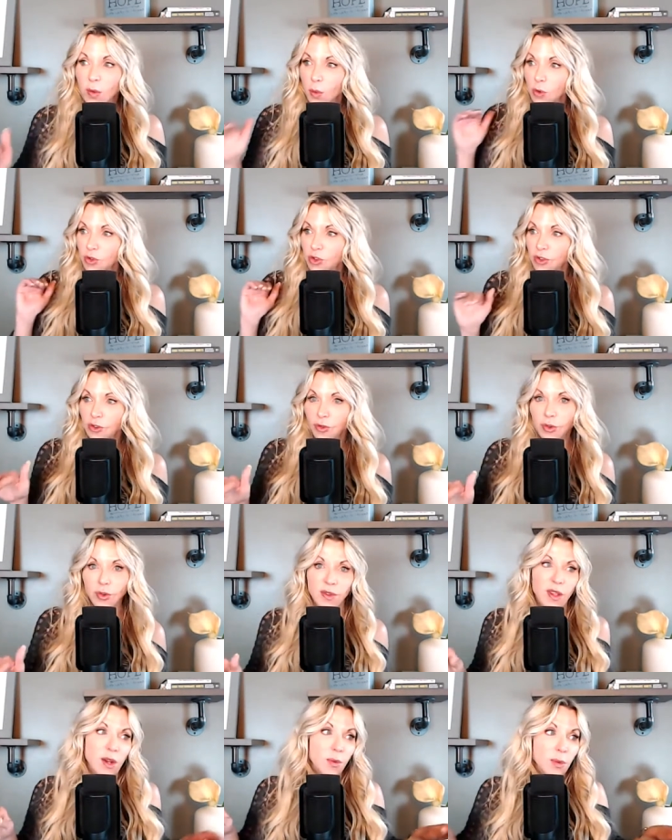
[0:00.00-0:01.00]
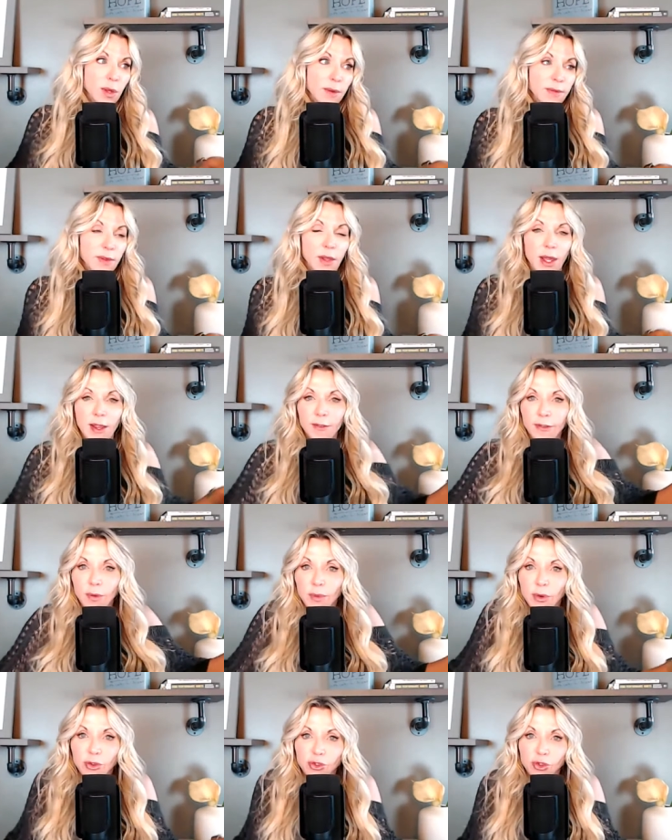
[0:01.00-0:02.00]
and we're just cruising and we're living life
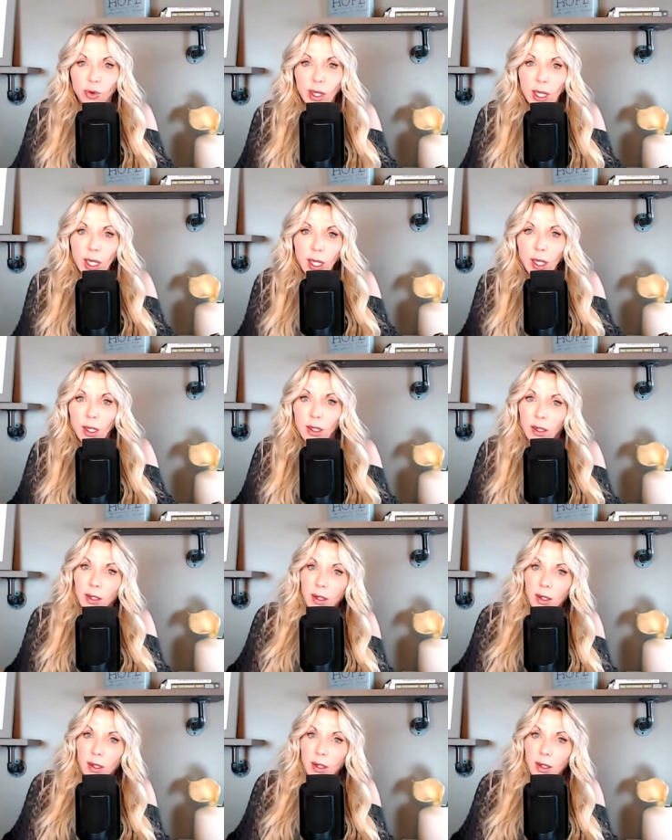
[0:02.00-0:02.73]
and we're enjoying it.